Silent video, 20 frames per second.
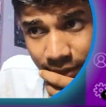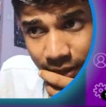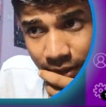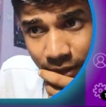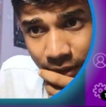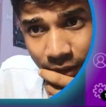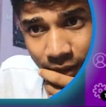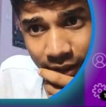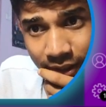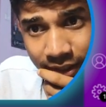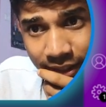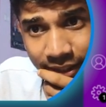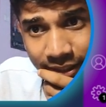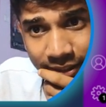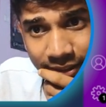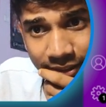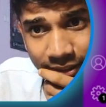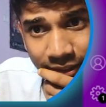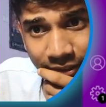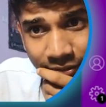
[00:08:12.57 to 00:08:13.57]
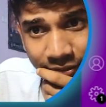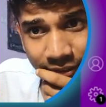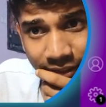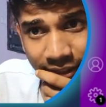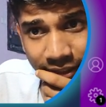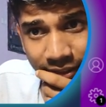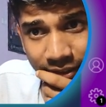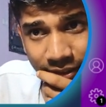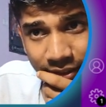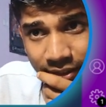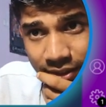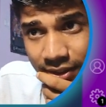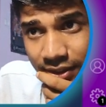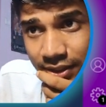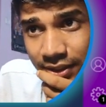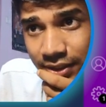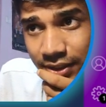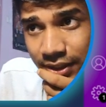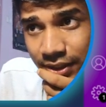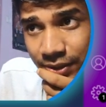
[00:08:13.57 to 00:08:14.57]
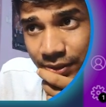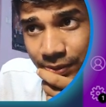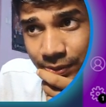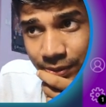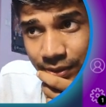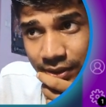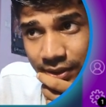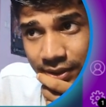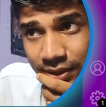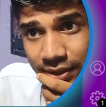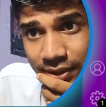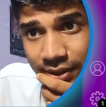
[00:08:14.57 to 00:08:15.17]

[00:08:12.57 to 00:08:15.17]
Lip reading: all that stuff, right? Okay, cool.